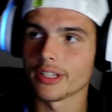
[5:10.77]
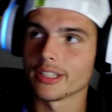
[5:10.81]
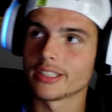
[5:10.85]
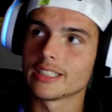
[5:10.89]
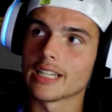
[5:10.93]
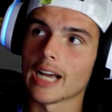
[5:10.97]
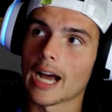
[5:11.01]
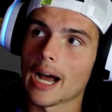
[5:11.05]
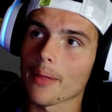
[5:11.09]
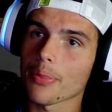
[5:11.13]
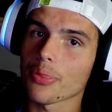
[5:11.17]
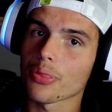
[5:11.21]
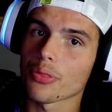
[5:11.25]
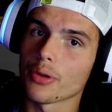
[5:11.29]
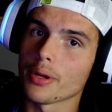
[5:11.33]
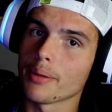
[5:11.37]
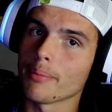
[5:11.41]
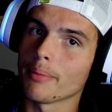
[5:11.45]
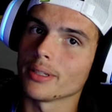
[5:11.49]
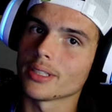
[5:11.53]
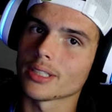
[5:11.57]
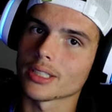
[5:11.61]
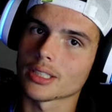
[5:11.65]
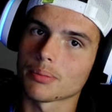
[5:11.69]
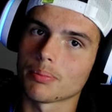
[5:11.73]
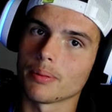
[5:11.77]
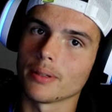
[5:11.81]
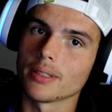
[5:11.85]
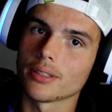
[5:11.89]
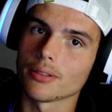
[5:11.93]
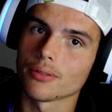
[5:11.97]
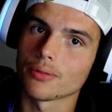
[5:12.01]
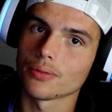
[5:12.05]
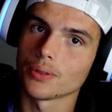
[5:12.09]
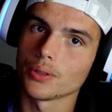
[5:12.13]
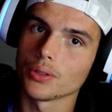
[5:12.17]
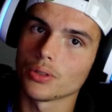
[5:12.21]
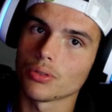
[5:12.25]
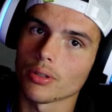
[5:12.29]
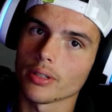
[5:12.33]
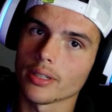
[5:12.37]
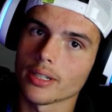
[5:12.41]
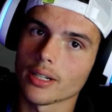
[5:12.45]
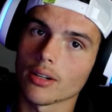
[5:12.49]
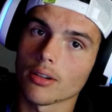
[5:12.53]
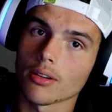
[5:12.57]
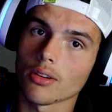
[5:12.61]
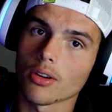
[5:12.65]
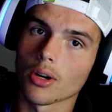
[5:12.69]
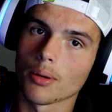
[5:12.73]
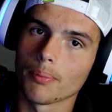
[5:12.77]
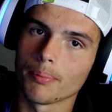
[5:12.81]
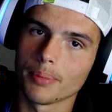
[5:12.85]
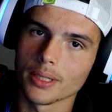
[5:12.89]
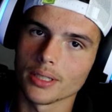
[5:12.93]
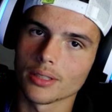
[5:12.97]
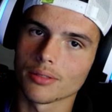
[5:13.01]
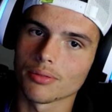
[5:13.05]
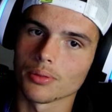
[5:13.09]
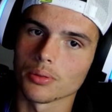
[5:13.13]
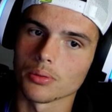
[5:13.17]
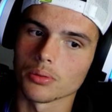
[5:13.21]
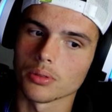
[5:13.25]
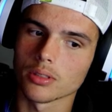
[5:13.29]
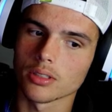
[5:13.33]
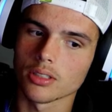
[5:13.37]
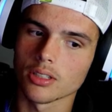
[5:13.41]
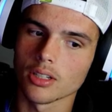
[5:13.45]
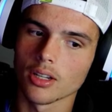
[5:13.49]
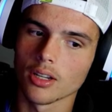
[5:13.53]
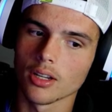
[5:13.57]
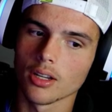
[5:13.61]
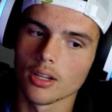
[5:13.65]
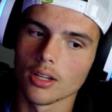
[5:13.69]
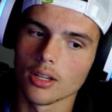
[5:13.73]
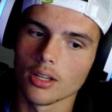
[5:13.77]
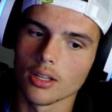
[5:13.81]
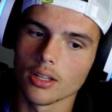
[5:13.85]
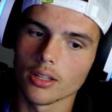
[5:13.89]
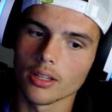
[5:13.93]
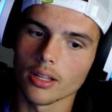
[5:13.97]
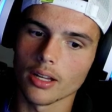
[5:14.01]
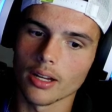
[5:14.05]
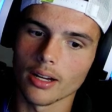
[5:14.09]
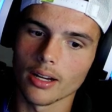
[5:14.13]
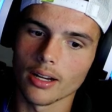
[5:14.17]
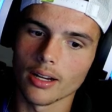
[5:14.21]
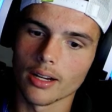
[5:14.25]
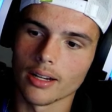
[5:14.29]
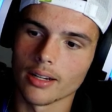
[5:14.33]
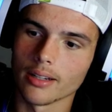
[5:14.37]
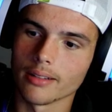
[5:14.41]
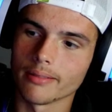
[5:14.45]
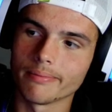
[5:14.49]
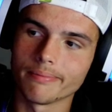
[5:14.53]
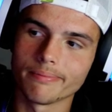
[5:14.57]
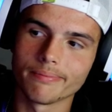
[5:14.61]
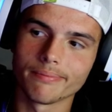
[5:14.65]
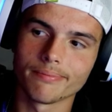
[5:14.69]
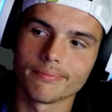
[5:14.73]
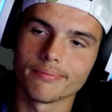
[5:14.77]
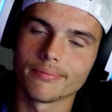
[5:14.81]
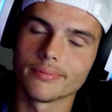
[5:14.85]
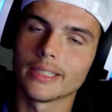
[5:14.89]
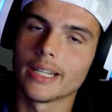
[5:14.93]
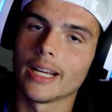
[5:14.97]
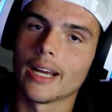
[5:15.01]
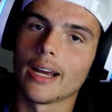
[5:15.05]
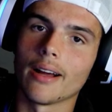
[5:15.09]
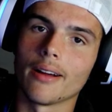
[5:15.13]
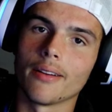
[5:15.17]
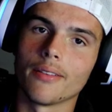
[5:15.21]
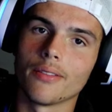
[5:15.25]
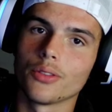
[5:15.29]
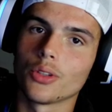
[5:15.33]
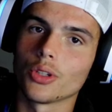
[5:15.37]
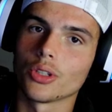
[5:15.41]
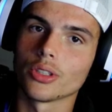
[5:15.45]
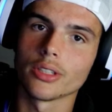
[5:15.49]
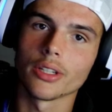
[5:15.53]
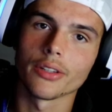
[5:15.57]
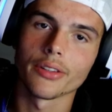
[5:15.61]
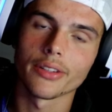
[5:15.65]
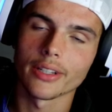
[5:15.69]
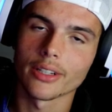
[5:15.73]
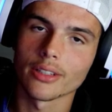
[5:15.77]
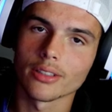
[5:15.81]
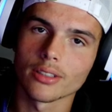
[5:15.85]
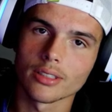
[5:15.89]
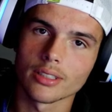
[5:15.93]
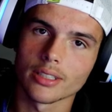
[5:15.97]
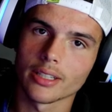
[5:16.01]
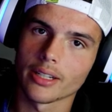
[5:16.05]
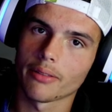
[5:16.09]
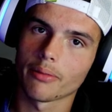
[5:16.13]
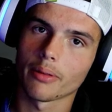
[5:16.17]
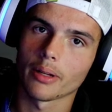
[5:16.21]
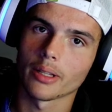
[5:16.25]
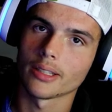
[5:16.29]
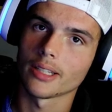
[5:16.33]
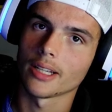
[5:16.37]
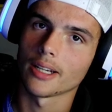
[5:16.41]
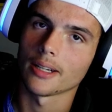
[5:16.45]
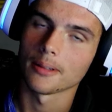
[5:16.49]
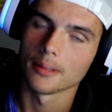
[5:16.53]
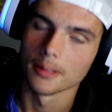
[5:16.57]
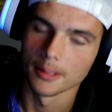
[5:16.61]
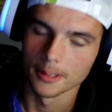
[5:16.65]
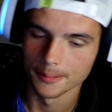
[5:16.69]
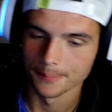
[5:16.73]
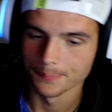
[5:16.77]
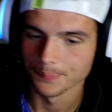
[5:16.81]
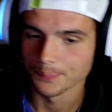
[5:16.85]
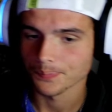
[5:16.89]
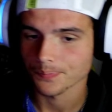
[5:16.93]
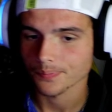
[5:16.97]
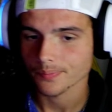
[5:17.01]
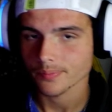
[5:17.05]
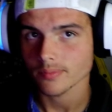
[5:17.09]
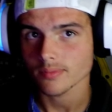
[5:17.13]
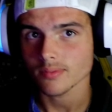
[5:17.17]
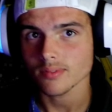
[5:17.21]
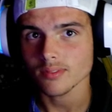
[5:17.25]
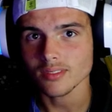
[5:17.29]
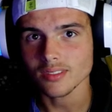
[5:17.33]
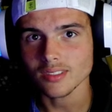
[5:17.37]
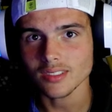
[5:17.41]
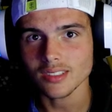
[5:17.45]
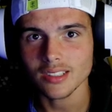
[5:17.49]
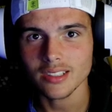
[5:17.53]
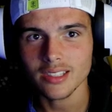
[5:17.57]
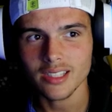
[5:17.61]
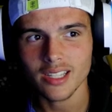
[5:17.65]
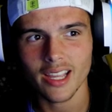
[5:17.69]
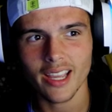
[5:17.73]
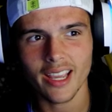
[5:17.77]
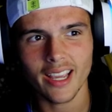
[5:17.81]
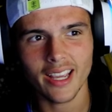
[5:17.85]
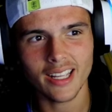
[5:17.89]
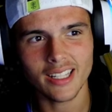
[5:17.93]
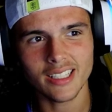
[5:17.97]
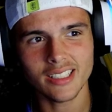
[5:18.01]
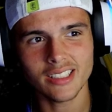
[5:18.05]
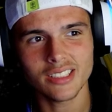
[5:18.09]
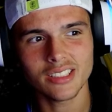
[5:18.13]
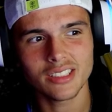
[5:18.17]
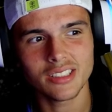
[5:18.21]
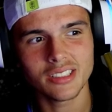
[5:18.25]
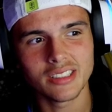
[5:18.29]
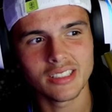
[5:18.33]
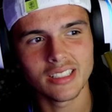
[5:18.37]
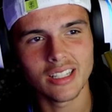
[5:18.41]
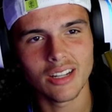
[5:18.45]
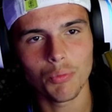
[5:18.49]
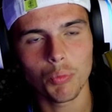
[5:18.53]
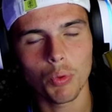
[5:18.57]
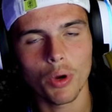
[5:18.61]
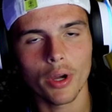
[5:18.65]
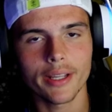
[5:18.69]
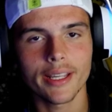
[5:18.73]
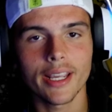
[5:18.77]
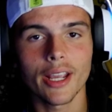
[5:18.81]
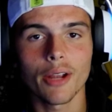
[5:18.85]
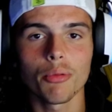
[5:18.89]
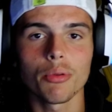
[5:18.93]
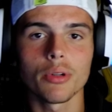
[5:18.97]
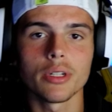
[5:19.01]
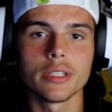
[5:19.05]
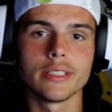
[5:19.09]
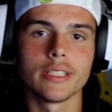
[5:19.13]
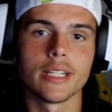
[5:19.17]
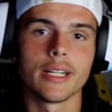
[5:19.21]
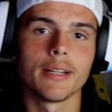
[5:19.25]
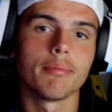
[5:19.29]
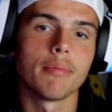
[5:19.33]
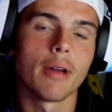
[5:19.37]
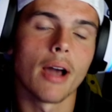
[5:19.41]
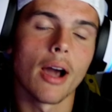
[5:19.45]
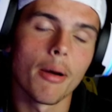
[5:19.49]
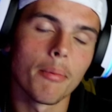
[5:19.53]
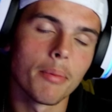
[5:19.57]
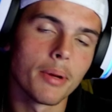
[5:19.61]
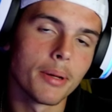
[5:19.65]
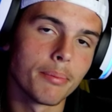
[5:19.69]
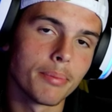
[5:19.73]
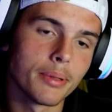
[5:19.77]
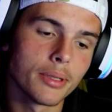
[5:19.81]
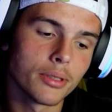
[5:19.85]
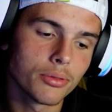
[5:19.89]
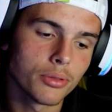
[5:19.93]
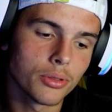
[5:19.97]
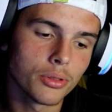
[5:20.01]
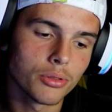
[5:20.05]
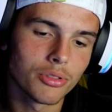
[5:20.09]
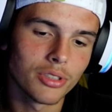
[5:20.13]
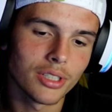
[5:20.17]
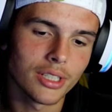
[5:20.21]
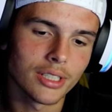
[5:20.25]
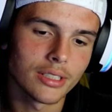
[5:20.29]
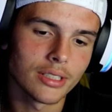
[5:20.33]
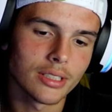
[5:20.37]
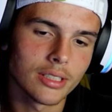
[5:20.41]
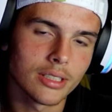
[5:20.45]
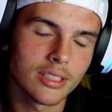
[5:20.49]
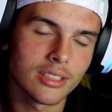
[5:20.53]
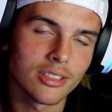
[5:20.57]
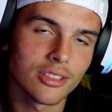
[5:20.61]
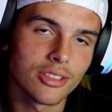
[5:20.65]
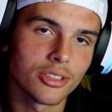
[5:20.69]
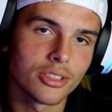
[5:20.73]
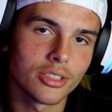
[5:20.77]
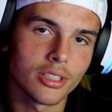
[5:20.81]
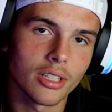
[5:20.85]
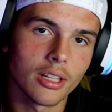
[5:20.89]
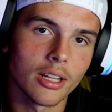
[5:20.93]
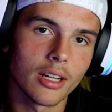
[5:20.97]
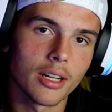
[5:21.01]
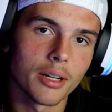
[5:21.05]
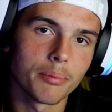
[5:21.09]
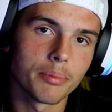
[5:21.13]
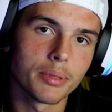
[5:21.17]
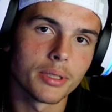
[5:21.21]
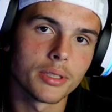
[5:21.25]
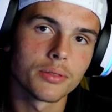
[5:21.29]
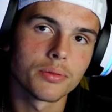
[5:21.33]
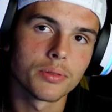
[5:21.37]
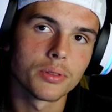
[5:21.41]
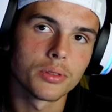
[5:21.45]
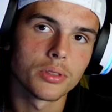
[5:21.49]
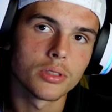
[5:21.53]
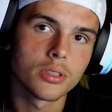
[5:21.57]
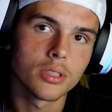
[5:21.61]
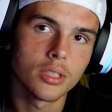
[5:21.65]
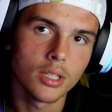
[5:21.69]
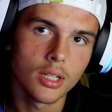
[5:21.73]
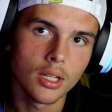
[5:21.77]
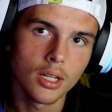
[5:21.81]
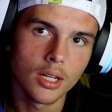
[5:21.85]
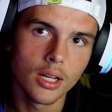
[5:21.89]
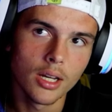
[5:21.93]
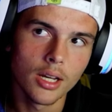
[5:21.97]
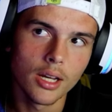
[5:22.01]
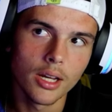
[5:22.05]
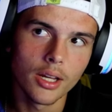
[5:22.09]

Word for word: The top three most expensive fruits right now are beast fruits. Uh, yeah, there's nothing else to say about that. And well, I can't really name how many beast fruits because there's a lot of beast fruits.